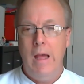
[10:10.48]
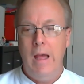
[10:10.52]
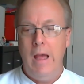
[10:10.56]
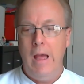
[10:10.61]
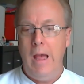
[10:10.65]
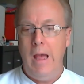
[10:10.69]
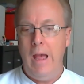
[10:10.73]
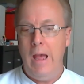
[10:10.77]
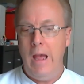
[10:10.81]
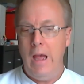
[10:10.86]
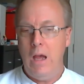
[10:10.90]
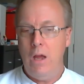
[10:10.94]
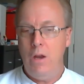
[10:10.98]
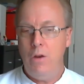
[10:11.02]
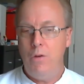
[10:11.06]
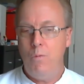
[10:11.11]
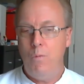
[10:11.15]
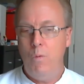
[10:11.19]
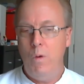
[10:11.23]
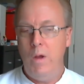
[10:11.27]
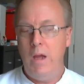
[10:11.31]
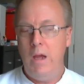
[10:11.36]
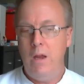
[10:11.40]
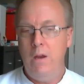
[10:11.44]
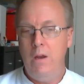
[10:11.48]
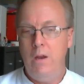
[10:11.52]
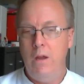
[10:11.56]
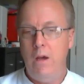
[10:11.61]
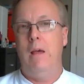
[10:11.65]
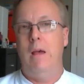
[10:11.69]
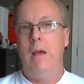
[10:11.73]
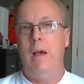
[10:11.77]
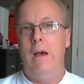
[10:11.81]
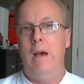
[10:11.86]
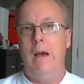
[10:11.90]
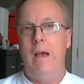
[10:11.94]
And when
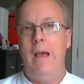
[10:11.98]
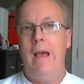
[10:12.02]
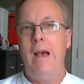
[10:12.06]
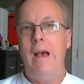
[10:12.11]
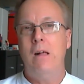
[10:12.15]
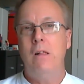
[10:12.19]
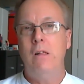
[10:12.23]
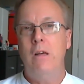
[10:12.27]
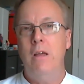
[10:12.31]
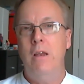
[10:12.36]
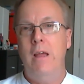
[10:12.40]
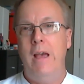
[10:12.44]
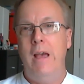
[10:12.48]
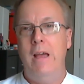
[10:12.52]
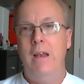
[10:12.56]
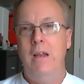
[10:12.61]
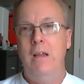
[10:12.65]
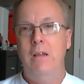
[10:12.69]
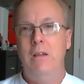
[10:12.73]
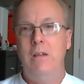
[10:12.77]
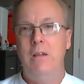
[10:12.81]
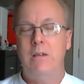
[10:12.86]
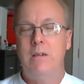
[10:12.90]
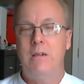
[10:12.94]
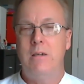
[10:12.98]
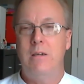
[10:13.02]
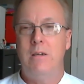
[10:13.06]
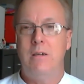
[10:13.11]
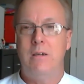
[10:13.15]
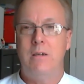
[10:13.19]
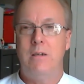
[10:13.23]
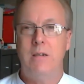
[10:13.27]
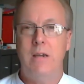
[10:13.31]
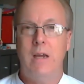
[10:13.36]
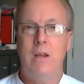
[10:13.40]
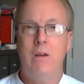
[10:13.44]
Alan and his
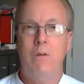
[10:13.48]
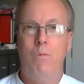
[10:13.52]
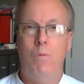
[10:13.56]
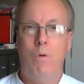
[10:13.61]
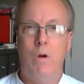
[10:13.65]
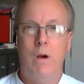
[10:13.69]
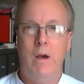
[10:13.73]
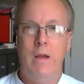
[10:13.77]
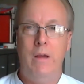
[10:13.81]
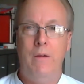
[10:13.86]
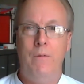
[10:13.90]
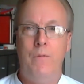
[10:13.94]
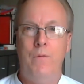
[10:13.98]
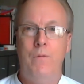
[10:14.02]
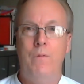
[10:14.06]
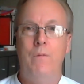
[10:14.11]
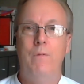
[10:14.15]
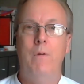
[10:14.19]
second wife,